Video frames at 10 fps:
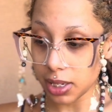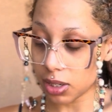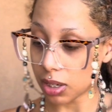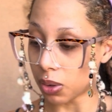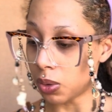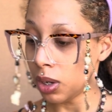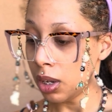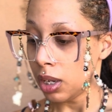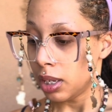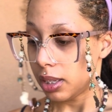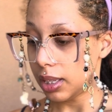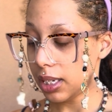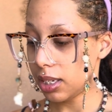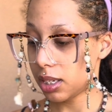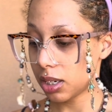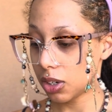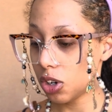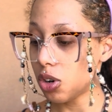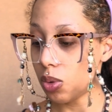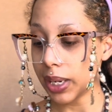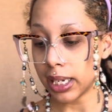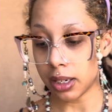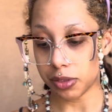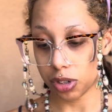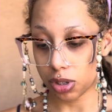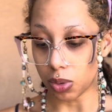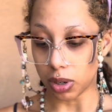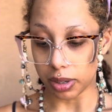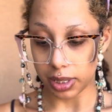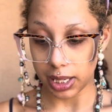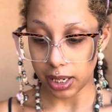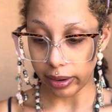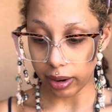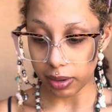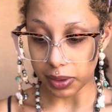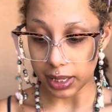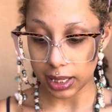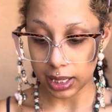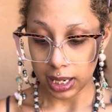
So this Queen of Swords here, this